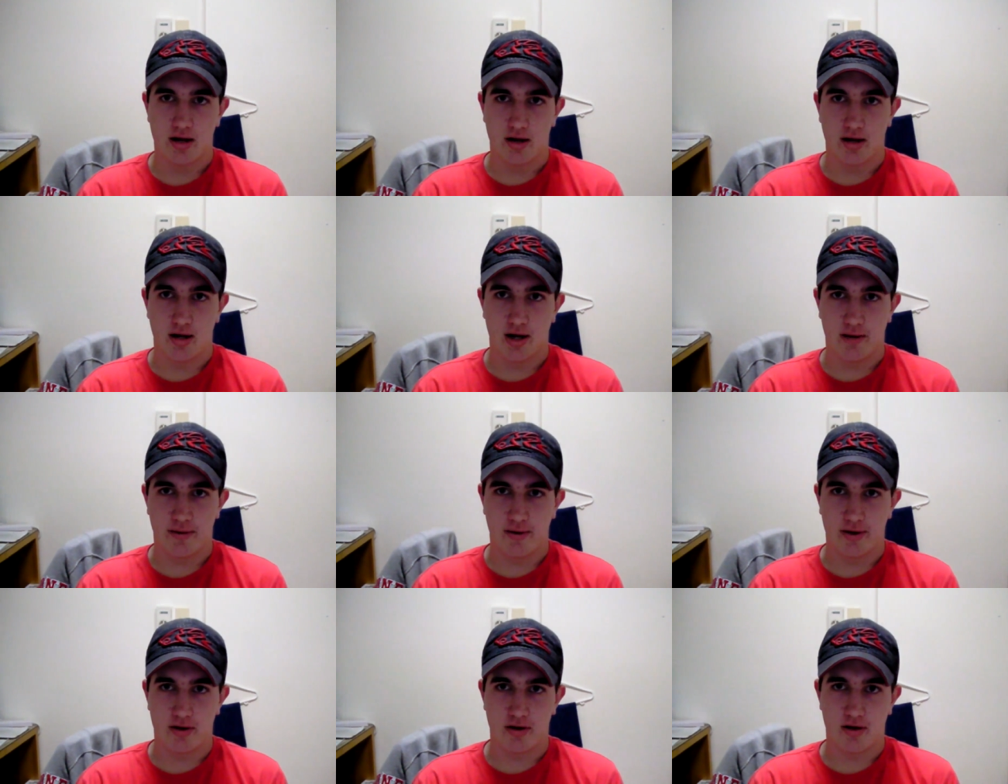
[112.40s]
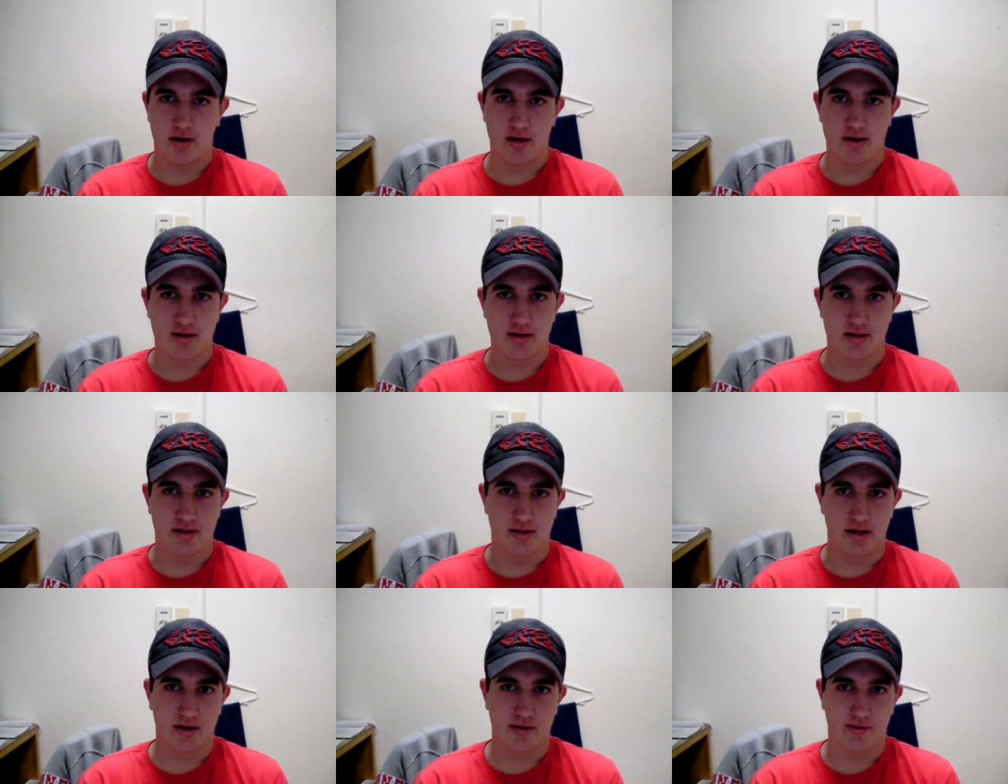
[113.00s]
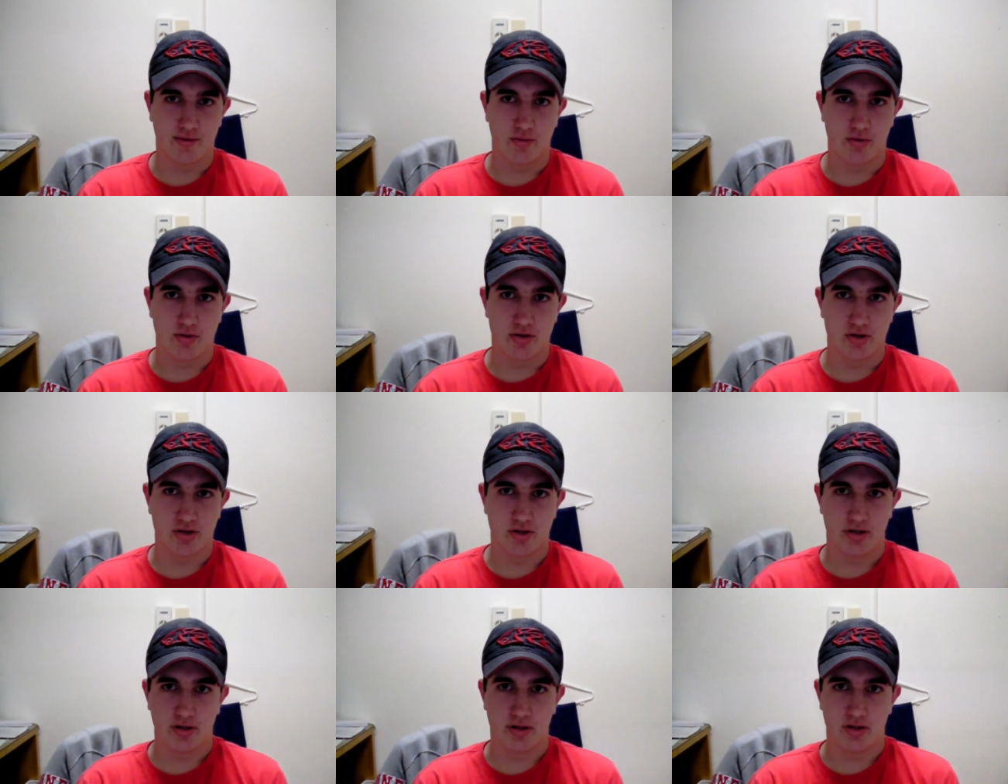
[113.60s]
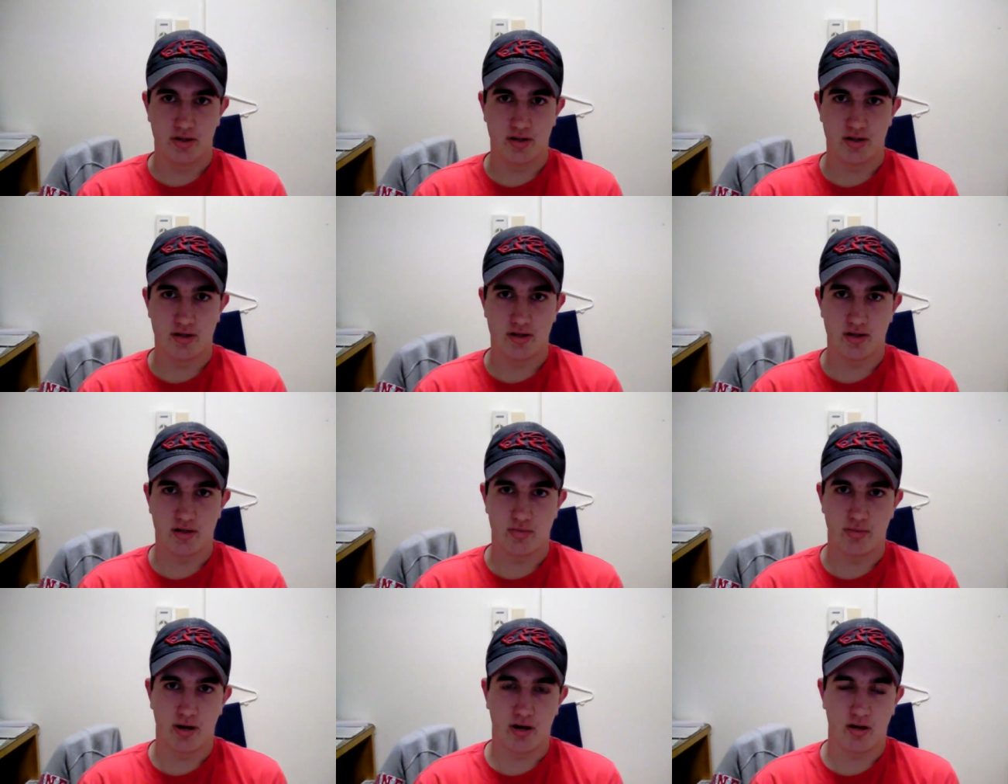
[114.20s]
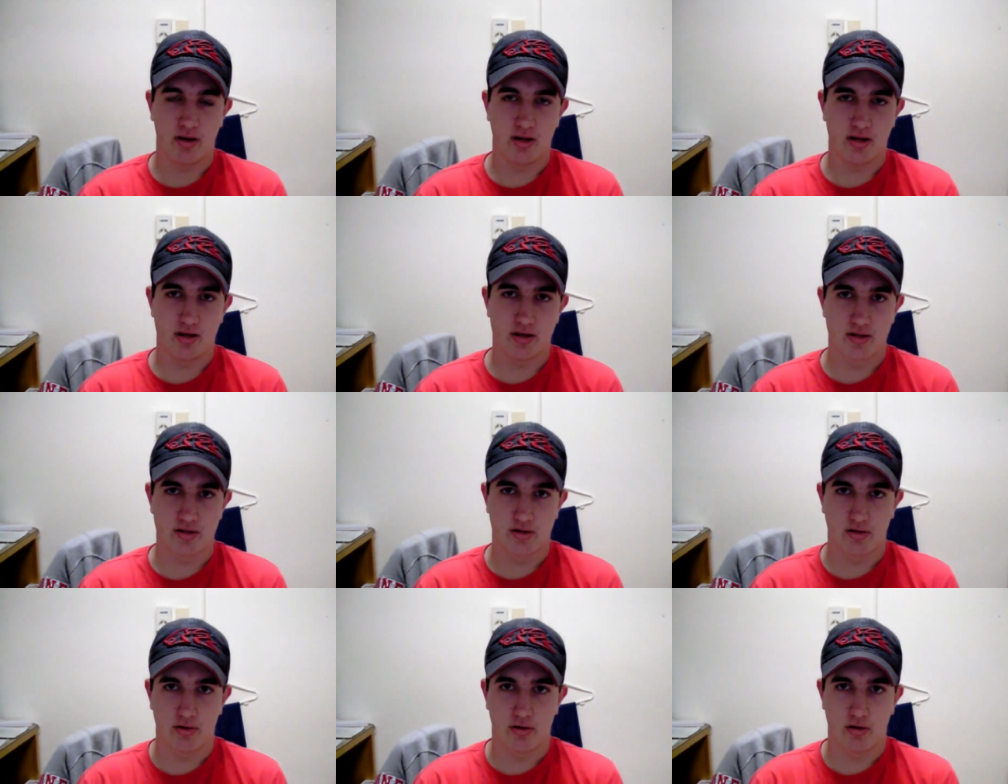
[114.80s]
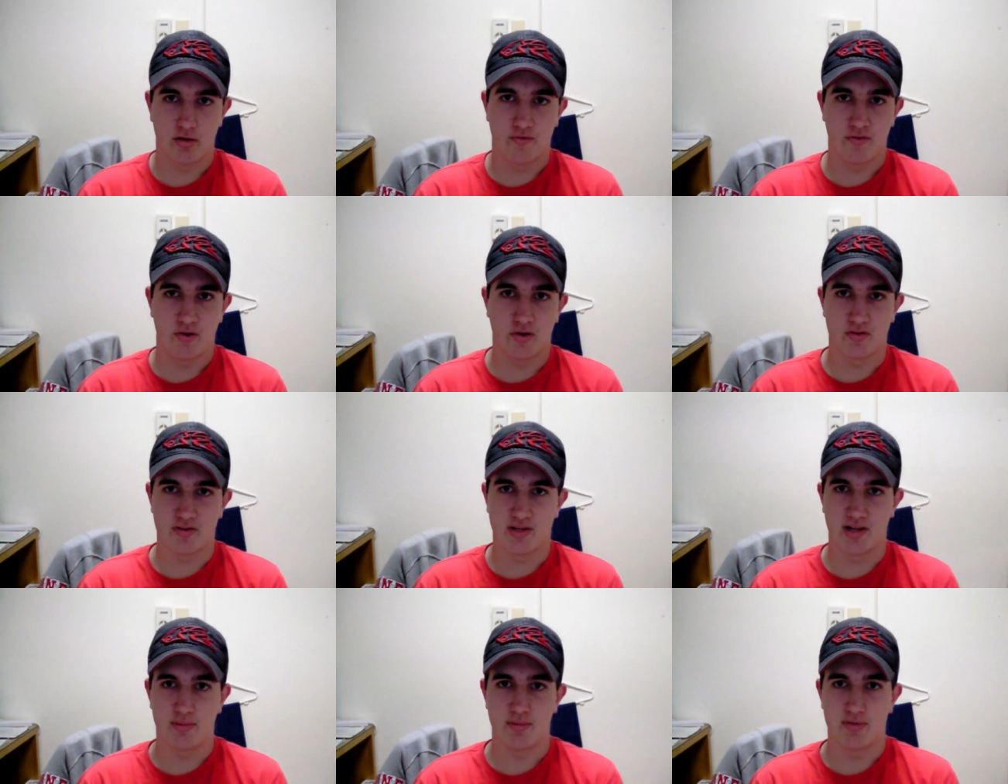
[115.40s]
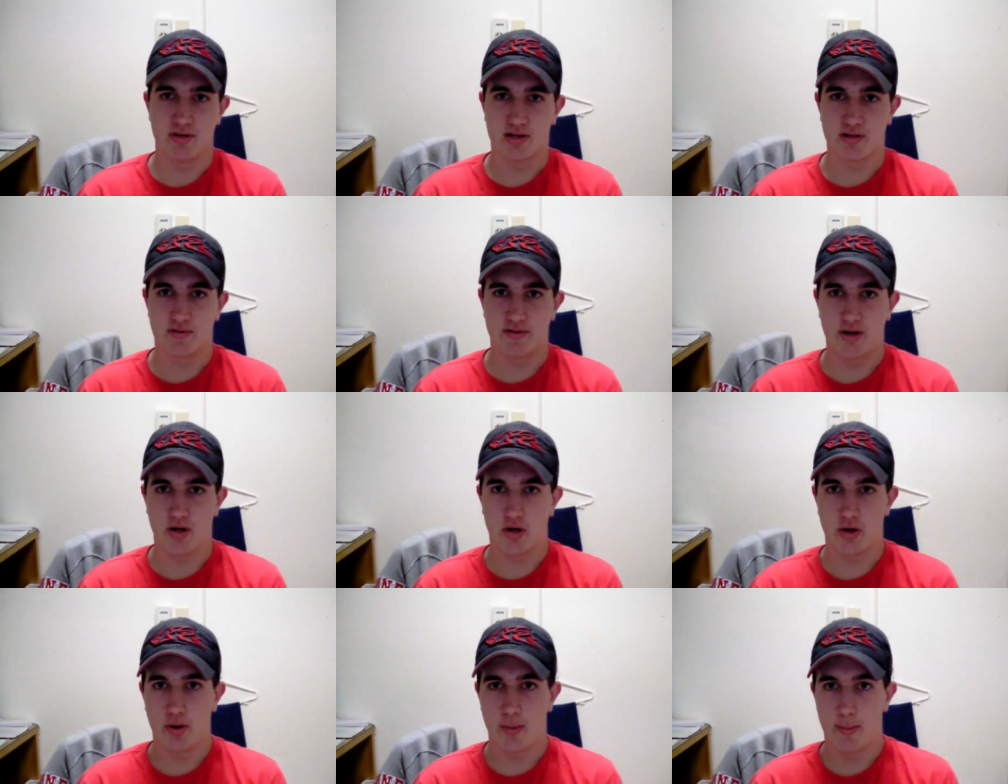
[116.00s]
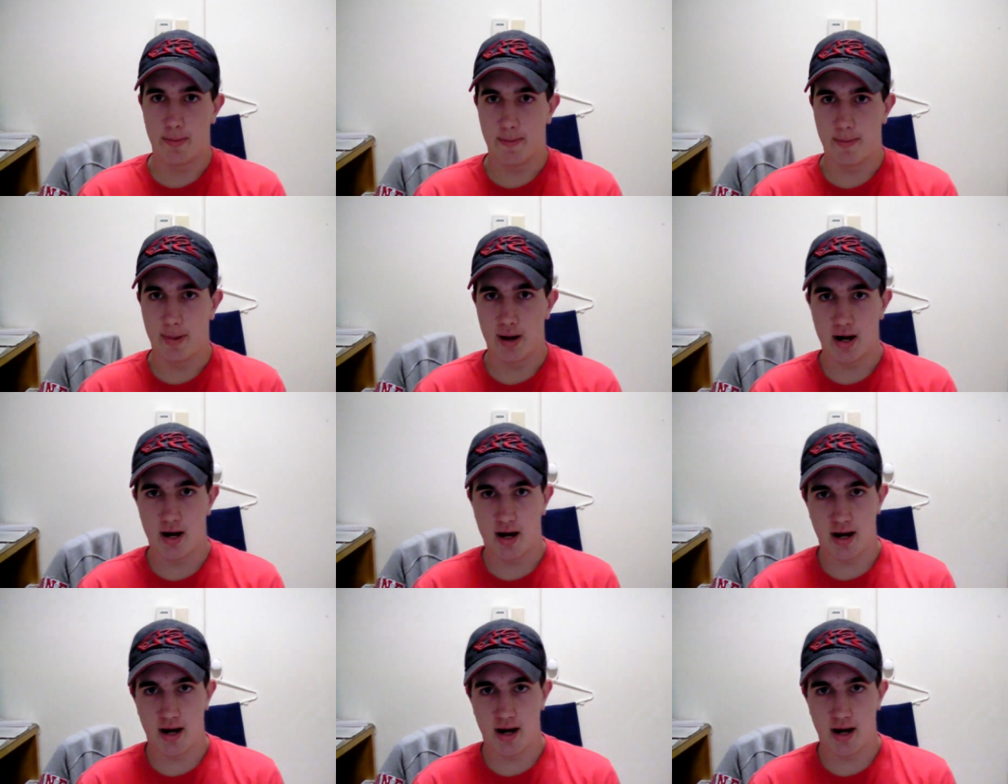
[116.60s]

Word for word: Anyway guys, thanks for watching. This is Parallax signing off. I'll see you in the next video. Bye.